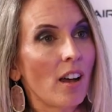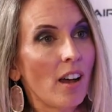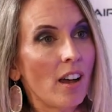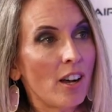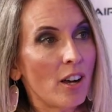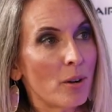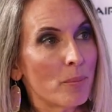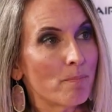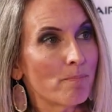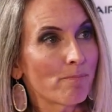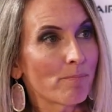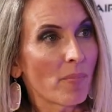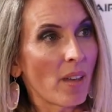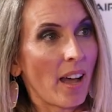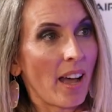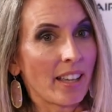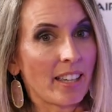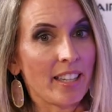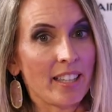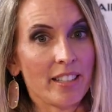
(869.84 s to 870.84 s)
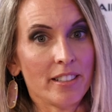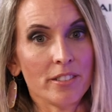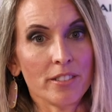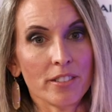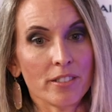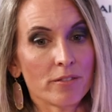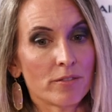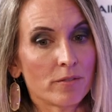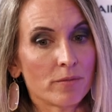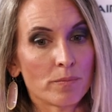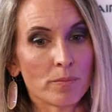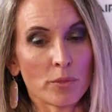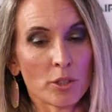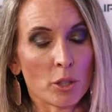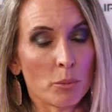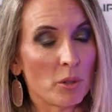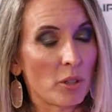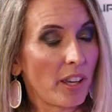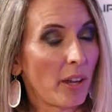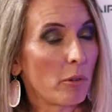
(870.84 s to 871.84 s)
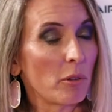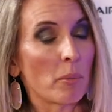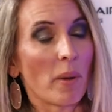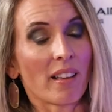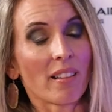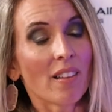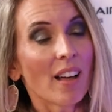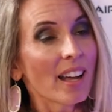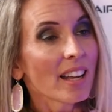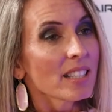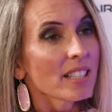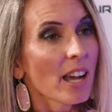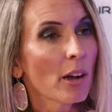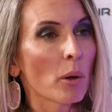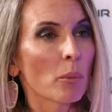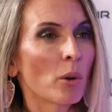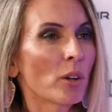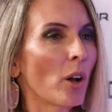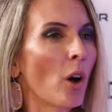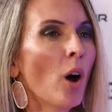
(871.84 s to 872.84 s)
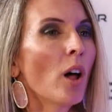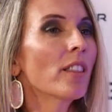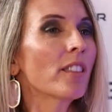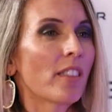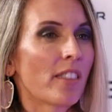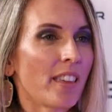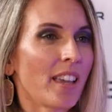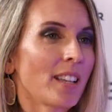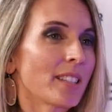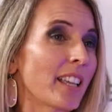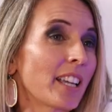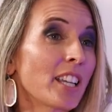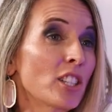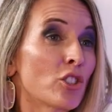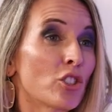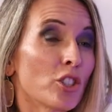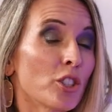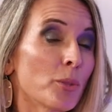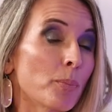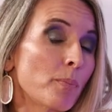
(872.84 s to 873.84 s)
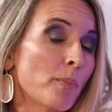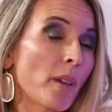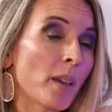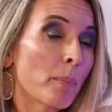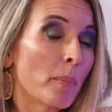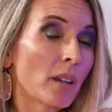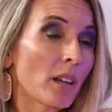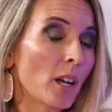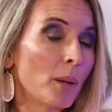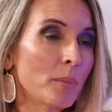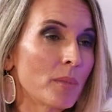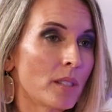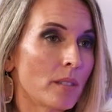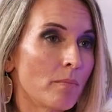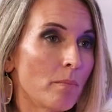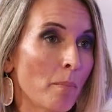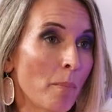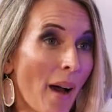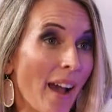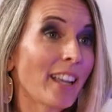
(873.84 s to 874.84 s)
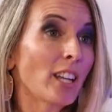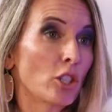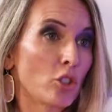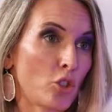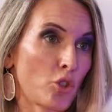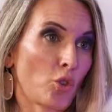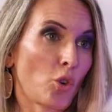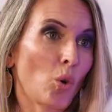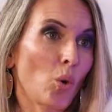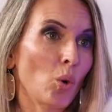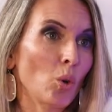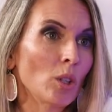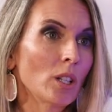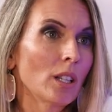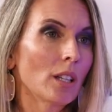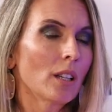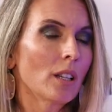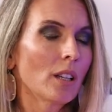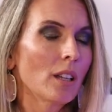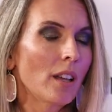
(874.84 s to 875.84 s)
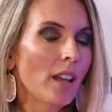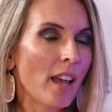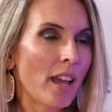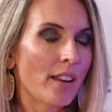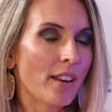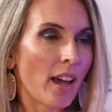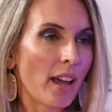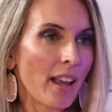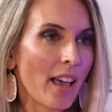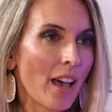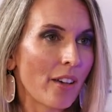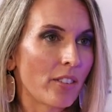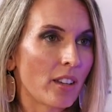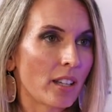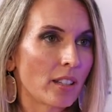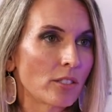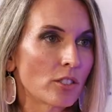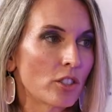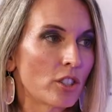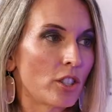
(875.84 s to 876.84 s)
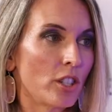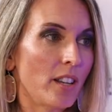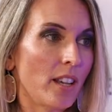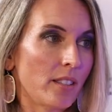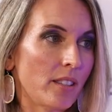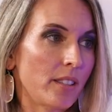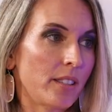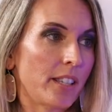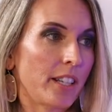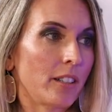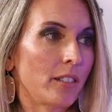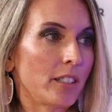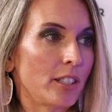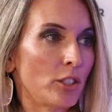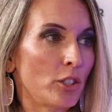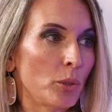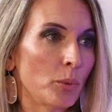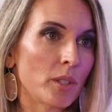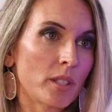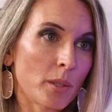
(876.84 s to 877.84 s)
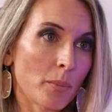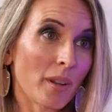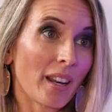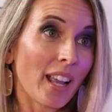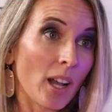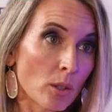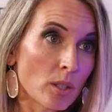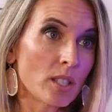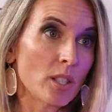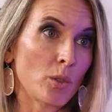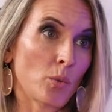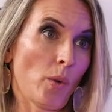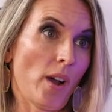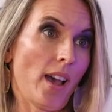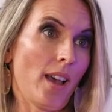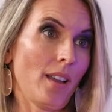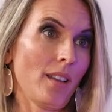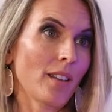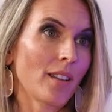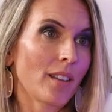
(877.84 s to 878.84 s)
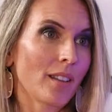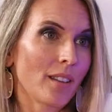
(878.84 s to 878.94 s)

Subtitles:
I can communicate with my clients how I want, all the things. Like, it becomes my control and not having to necessarily do it somebody else's way.